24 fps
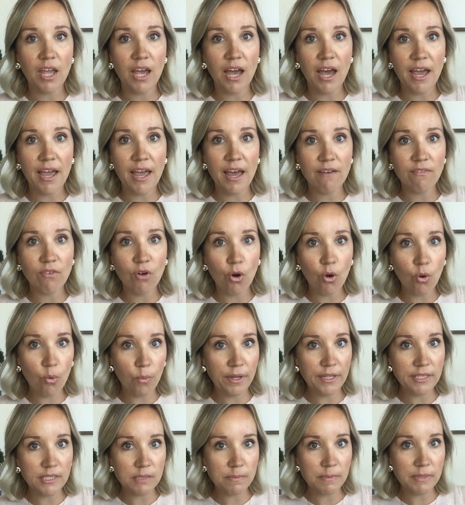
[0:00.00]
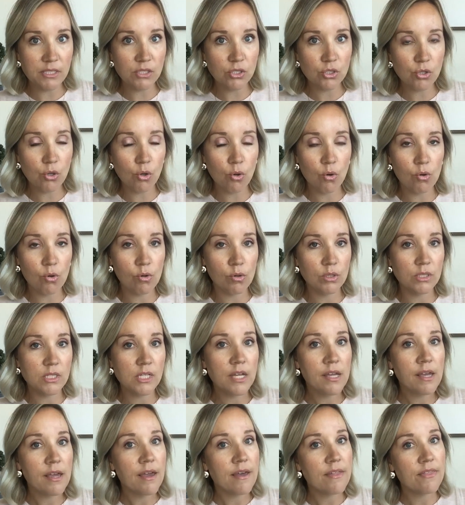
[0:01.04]
I have always been
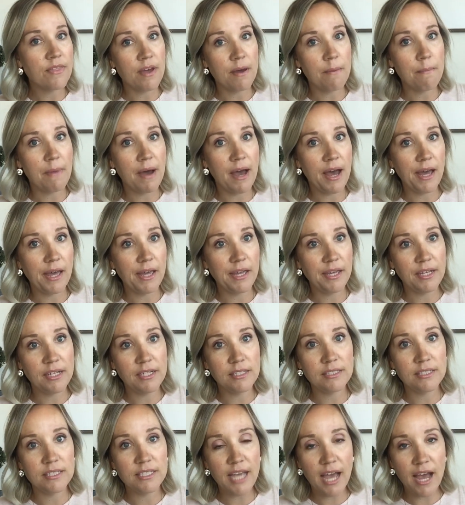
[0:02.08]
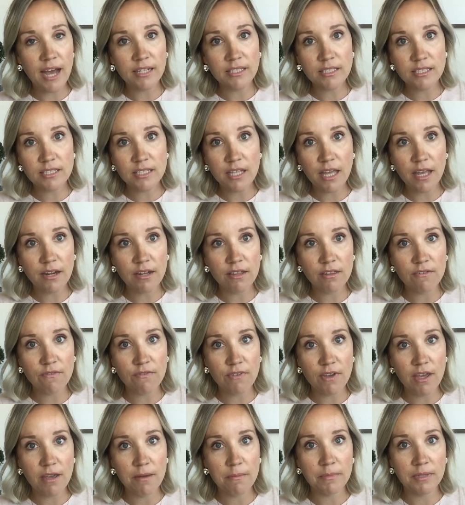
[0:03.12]
told that my dad's side of the
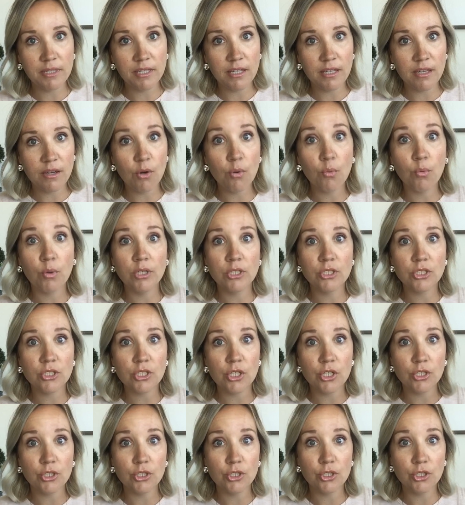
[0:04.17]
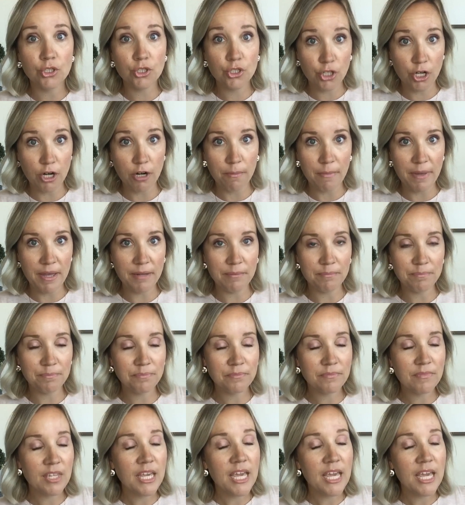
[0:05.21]
family was German.